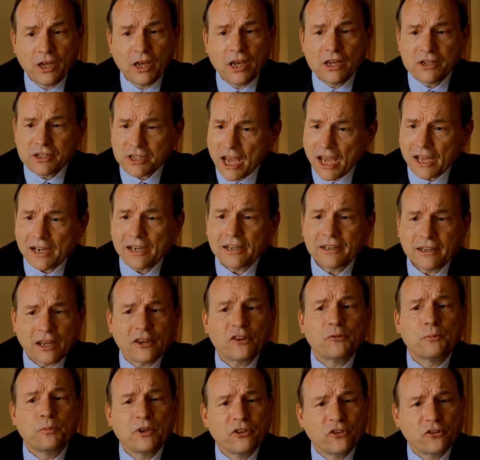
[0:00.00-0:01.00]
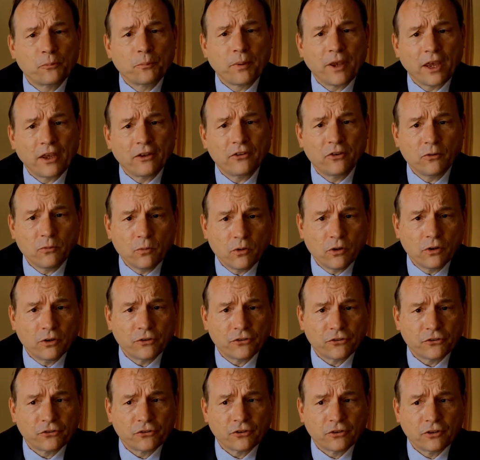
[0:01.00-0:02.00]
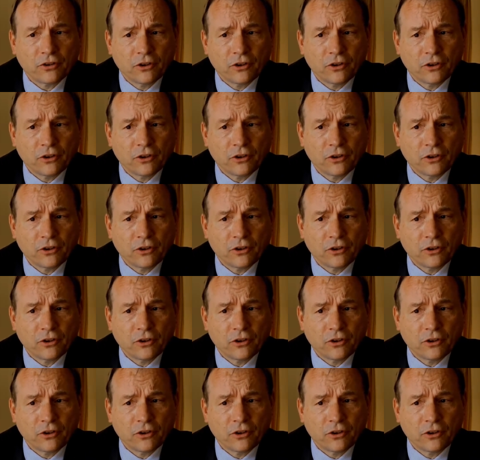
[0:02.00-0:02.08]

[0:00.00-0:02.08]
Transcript: Thailand has been spared the worst.